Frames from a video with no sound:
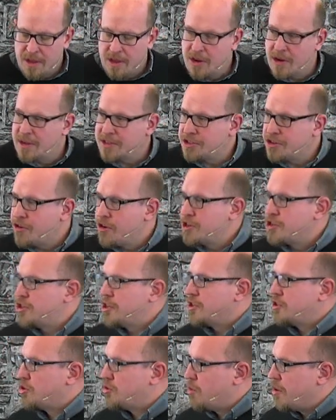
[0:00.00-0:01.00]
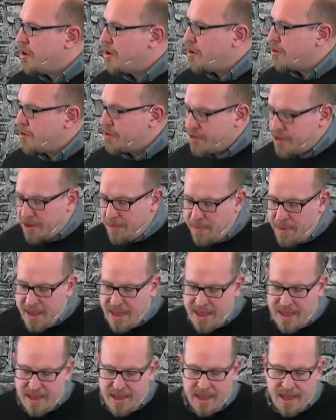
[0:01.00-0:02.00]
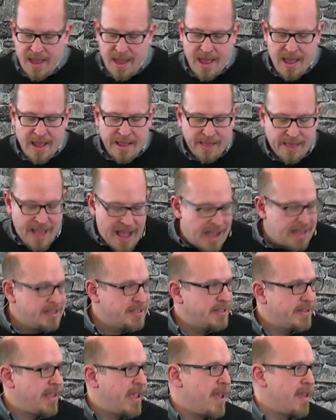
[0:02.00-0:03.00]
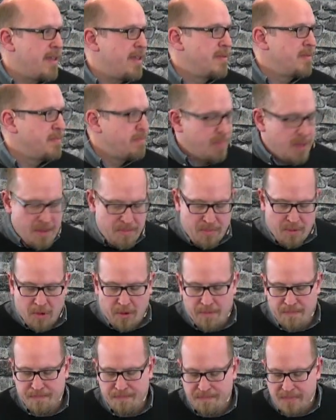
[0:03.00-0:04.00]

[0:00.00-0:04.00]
You know, as Christians, we're to be last day people,